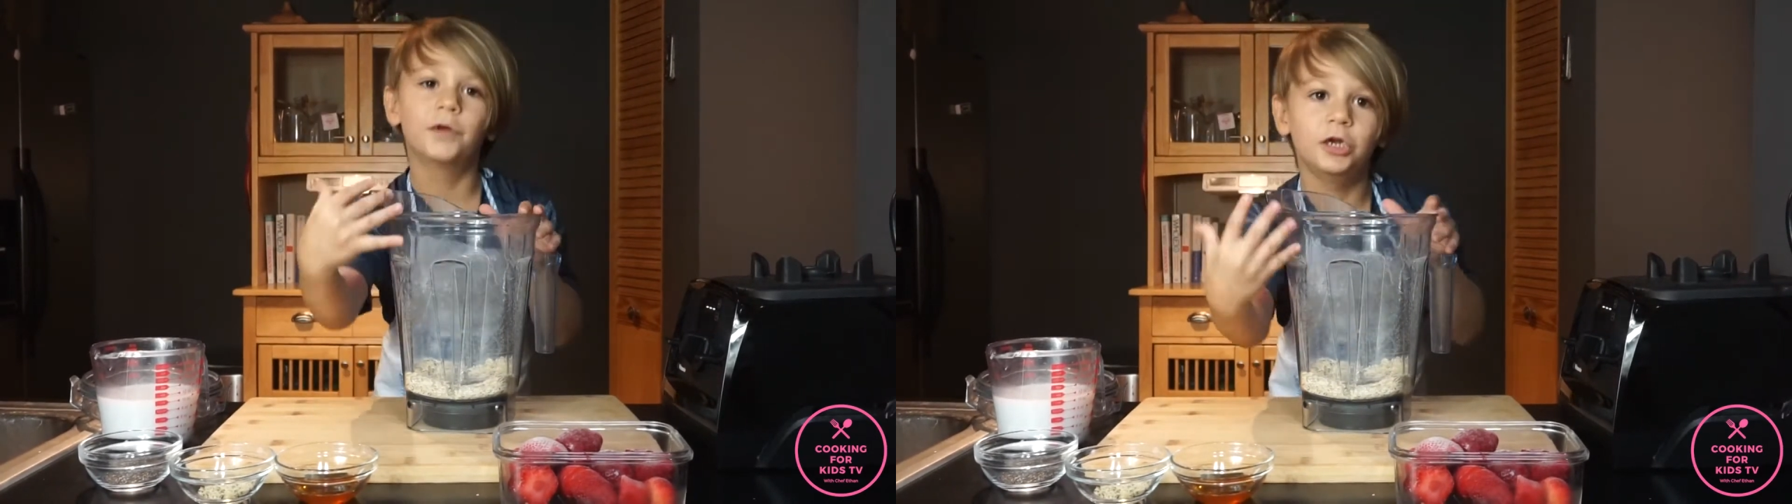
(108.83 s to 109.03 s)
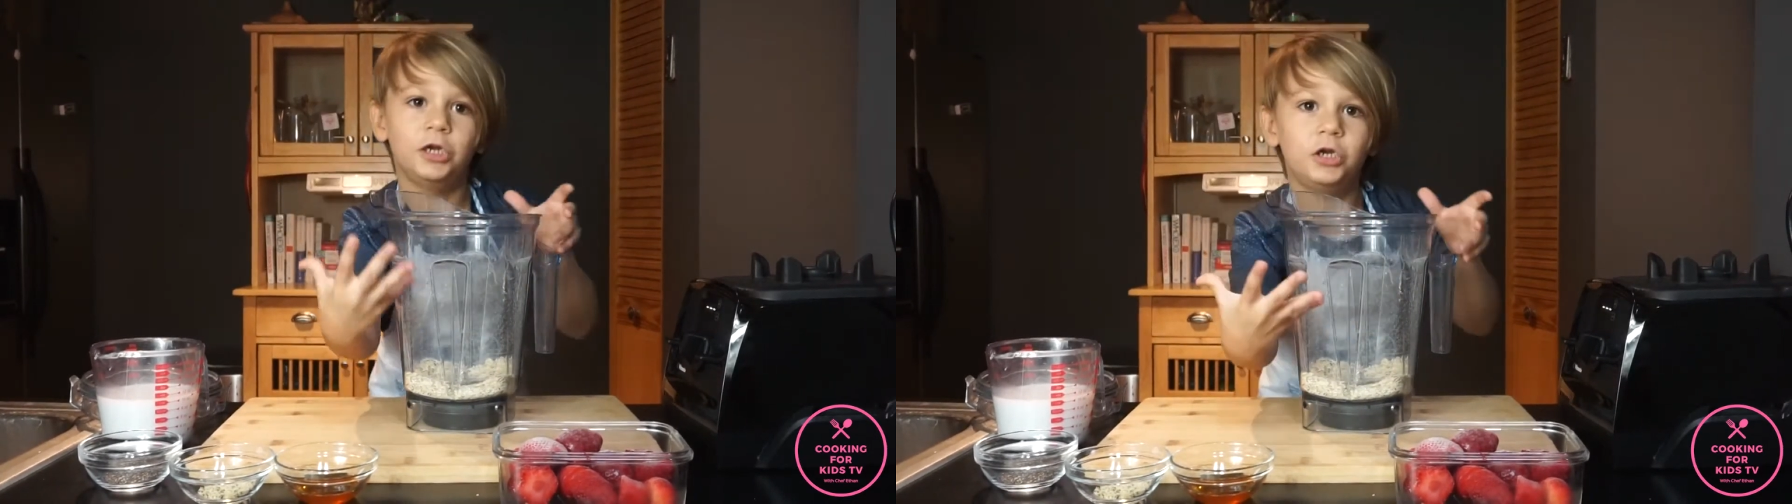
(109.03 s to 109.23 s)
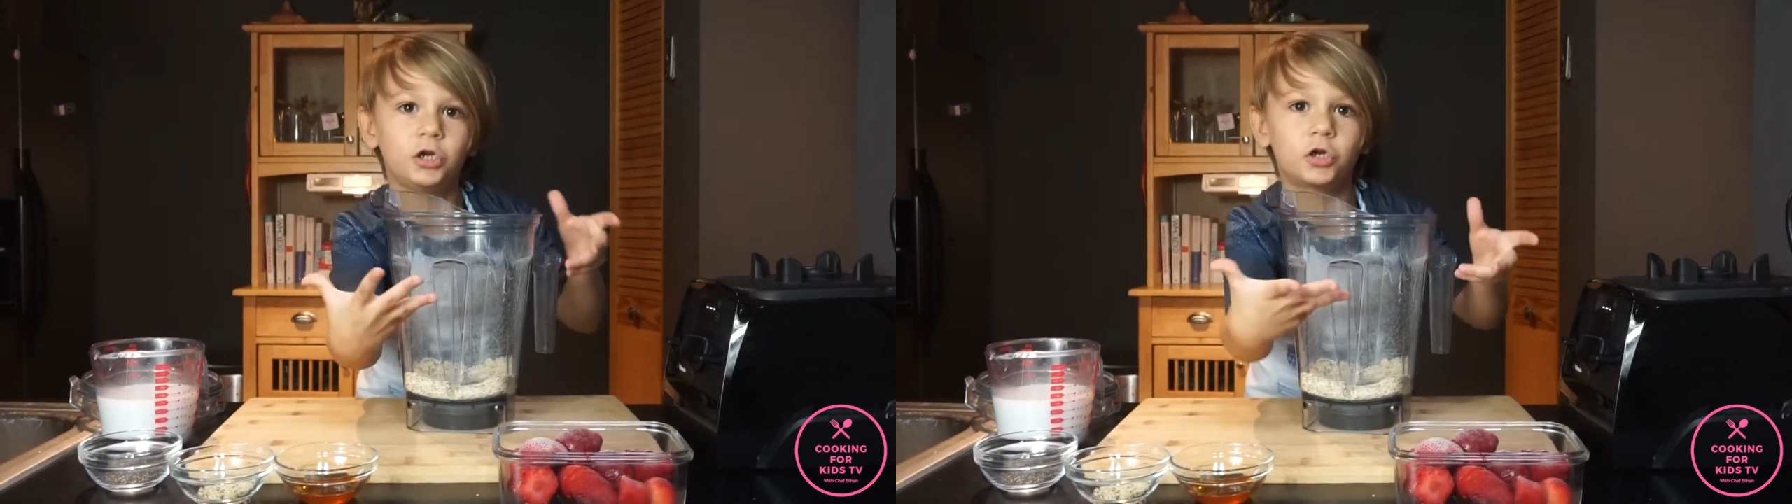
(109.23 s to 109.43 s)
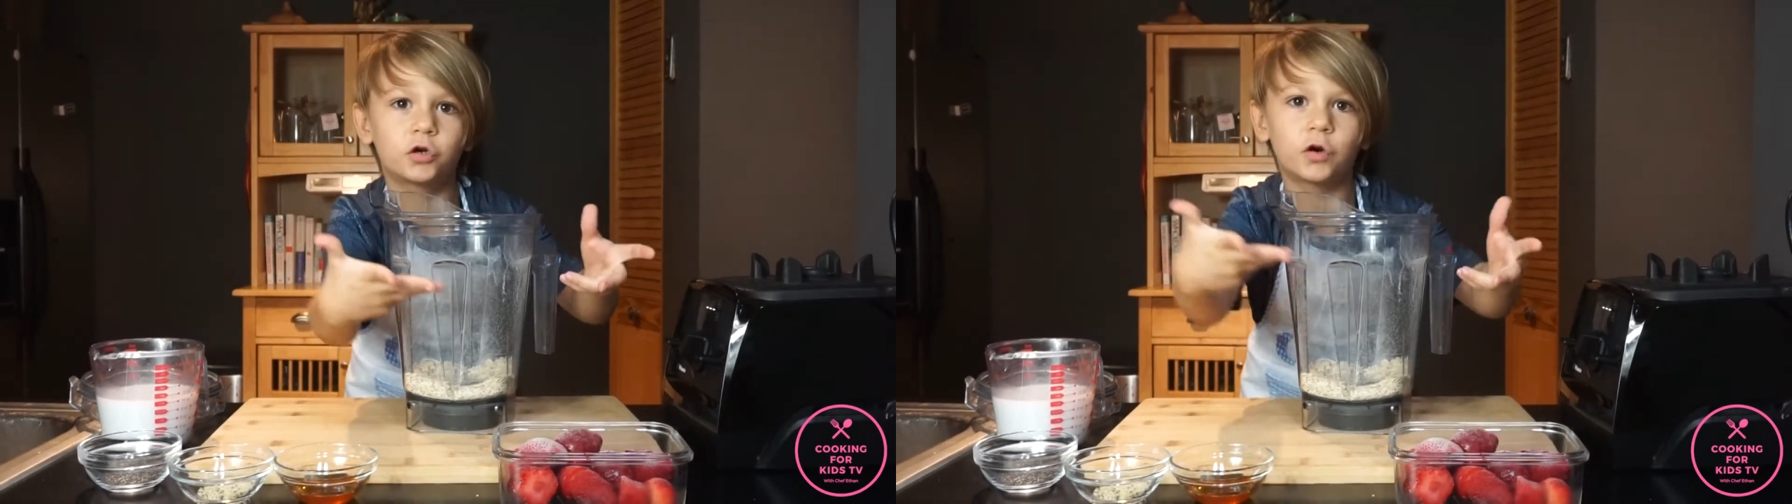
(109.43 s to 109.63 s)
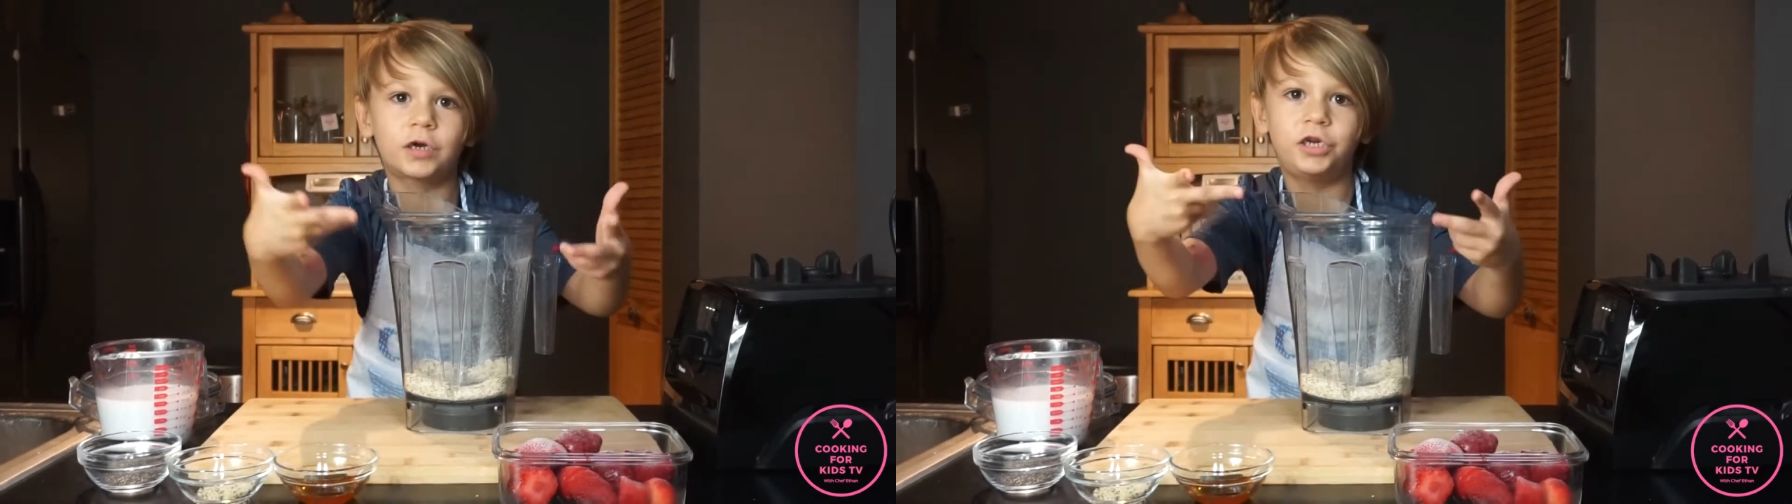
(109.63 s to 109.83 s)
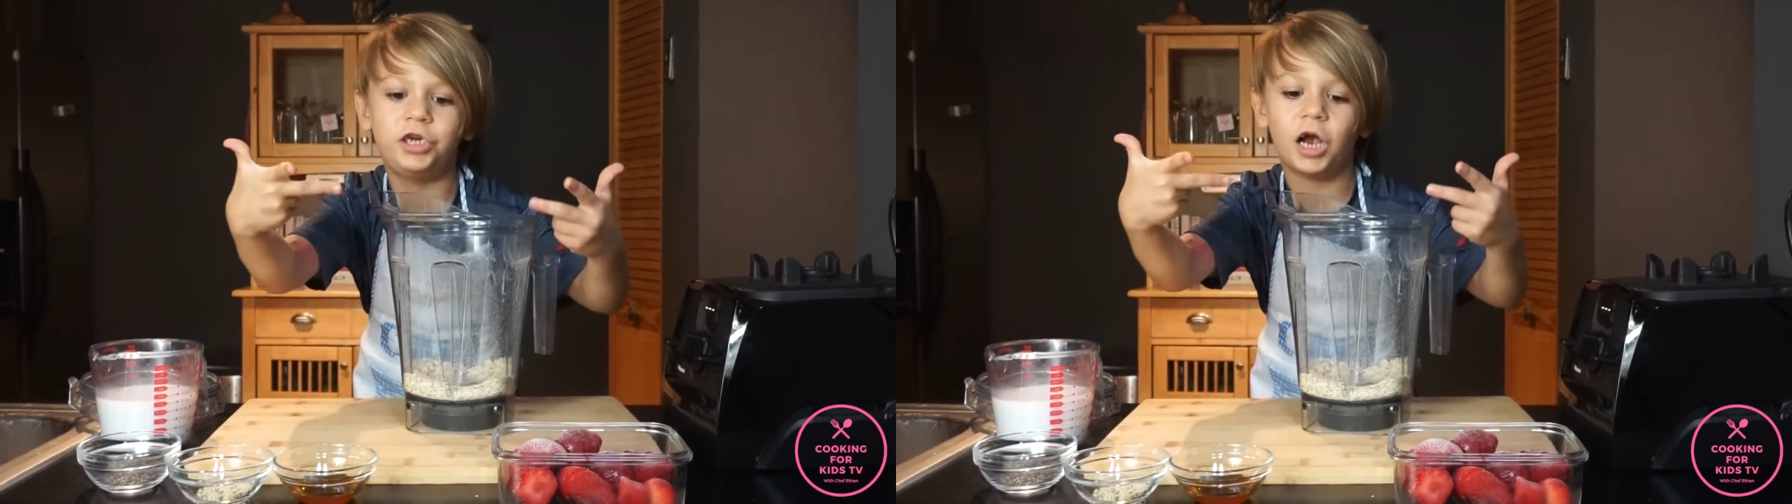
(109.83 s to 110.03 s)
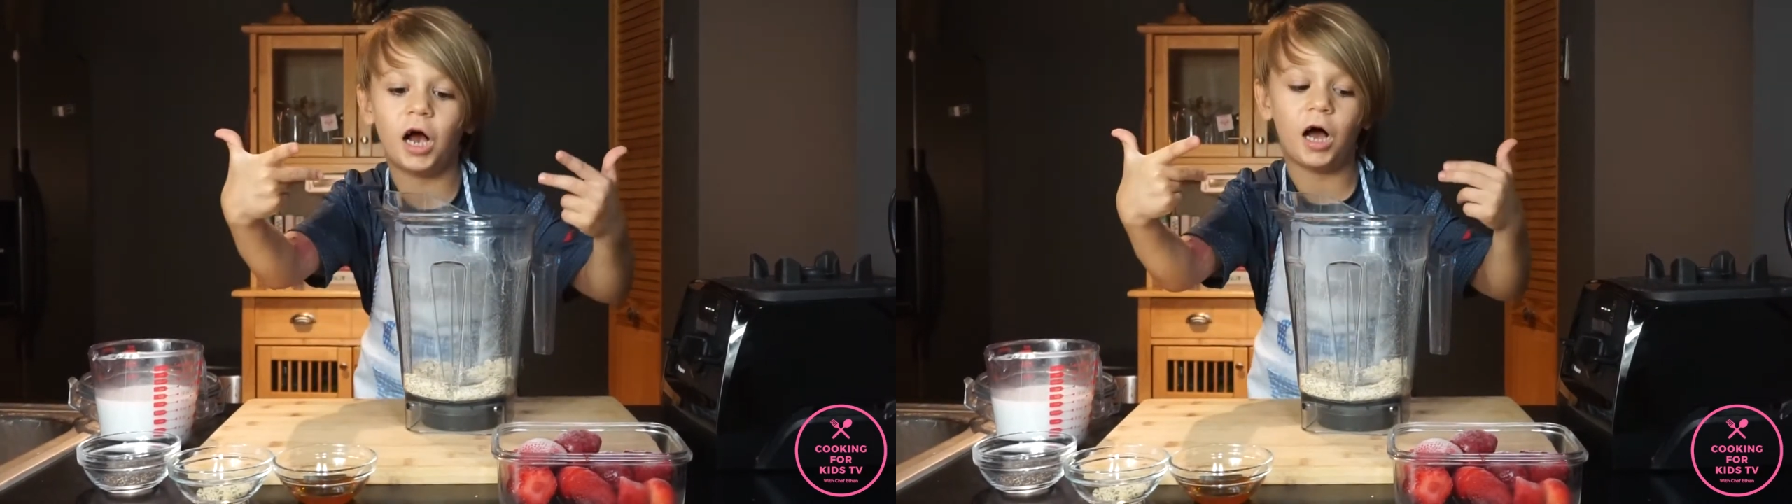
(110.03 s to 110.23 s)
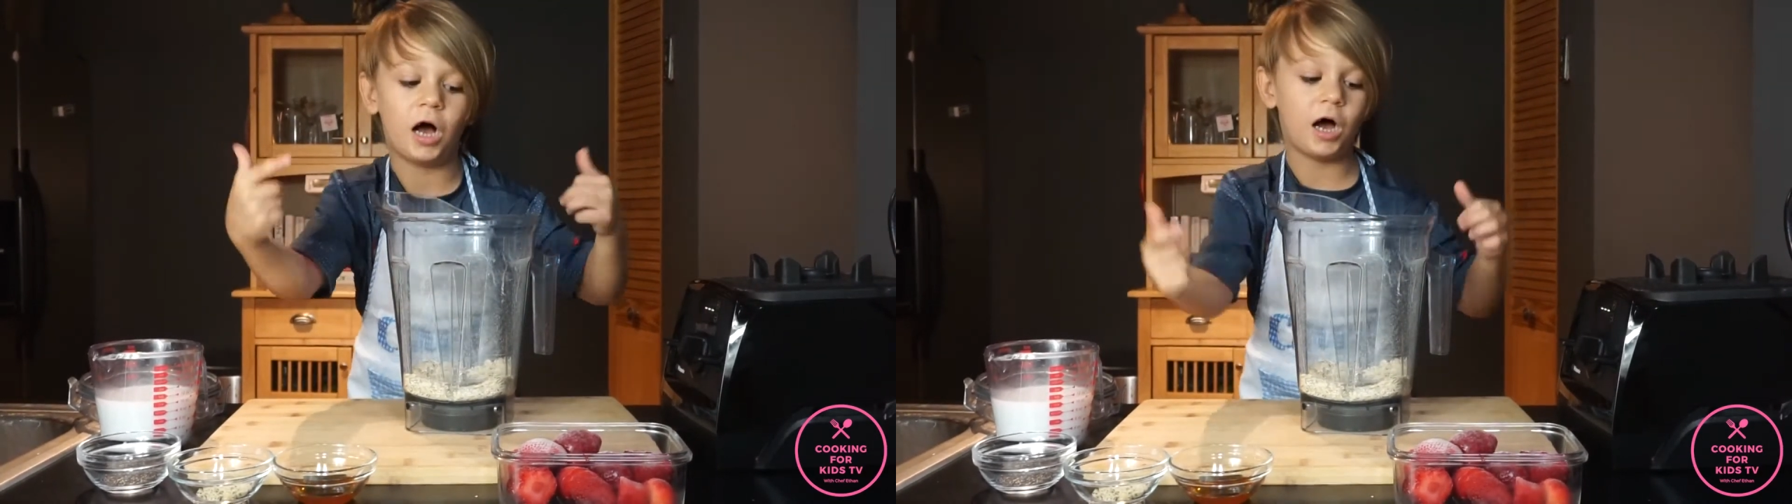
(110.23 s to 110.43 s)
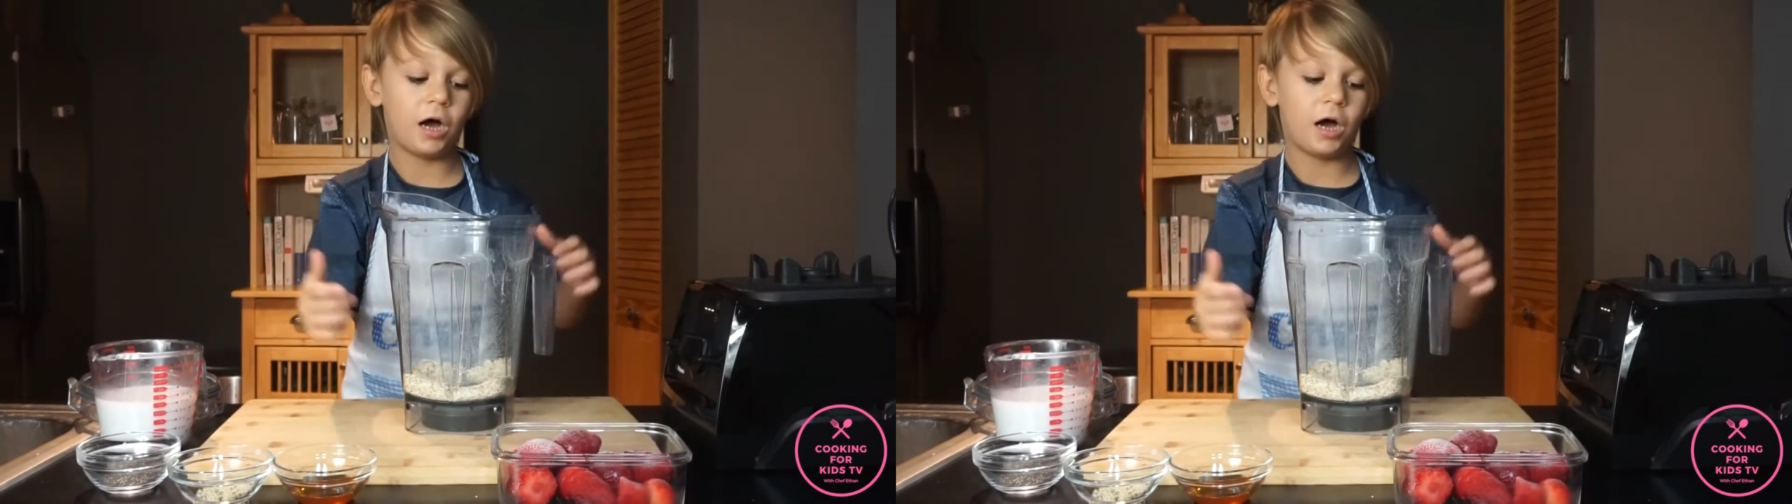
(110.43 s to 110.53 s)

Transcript: the structure.